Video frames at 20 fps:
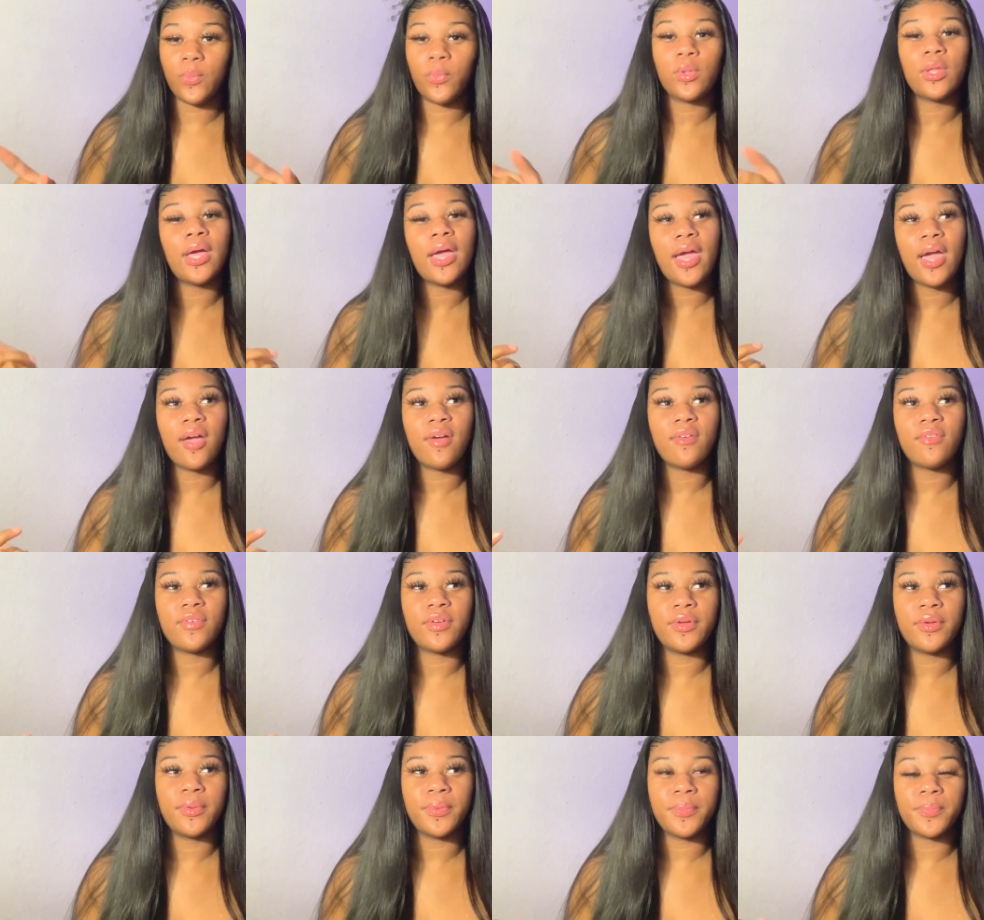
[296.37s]
Well, I have
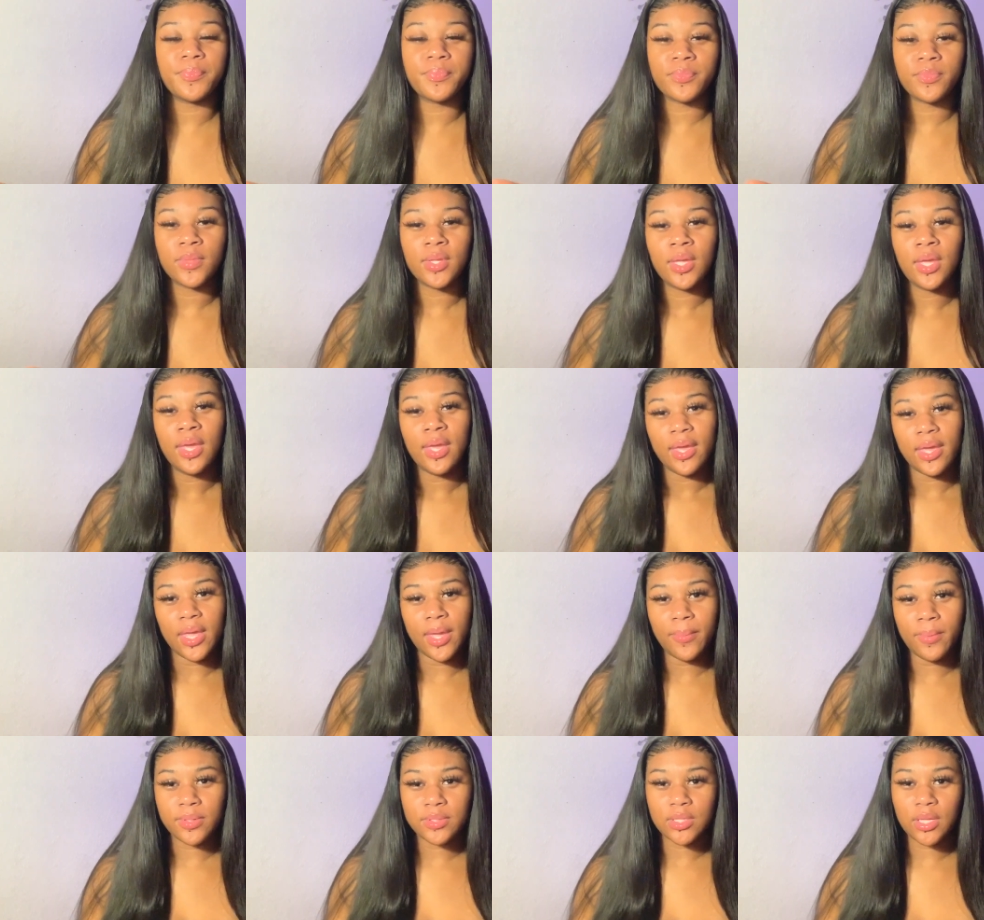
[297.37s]
um
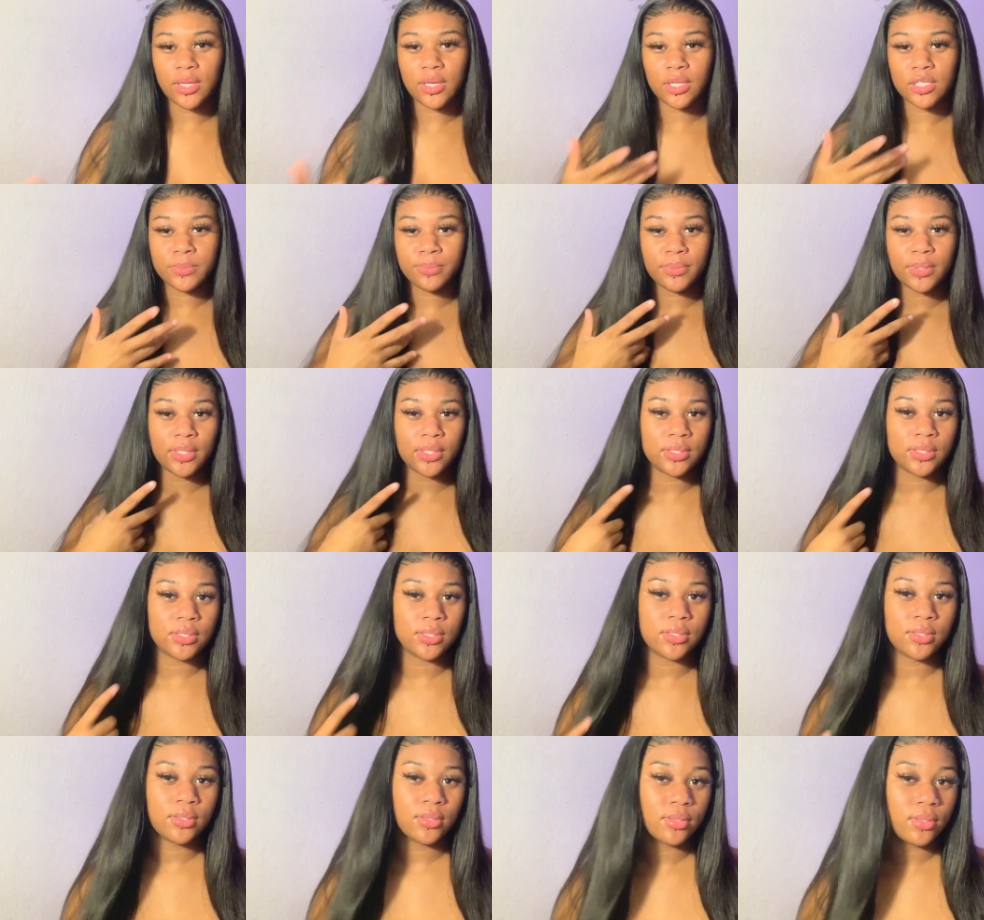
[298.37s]
Amazon
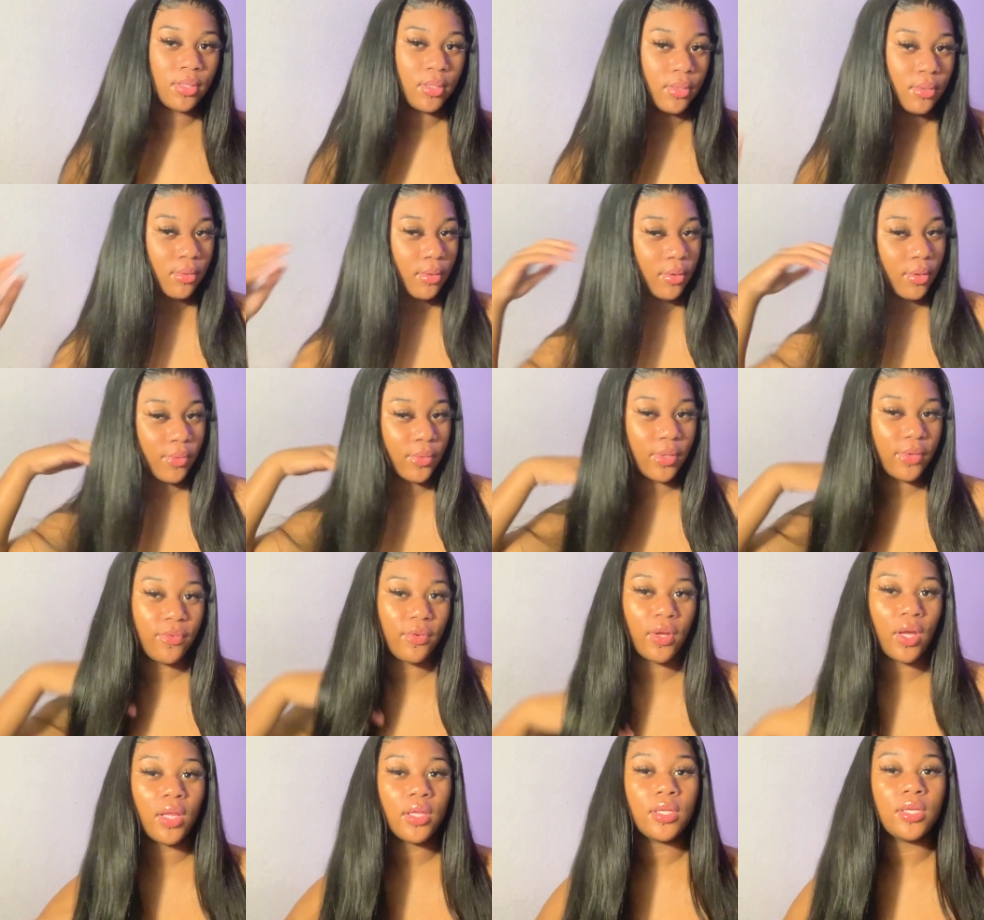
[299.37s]
Express or whatever you
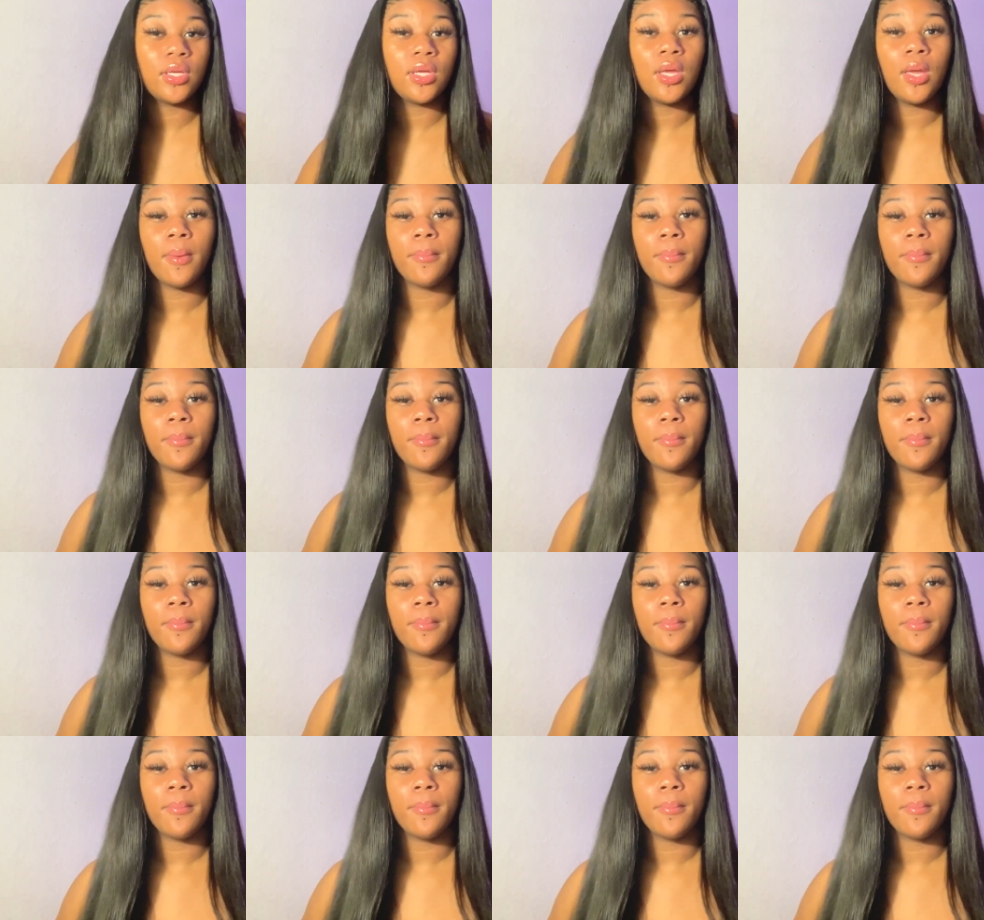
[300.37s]
call it,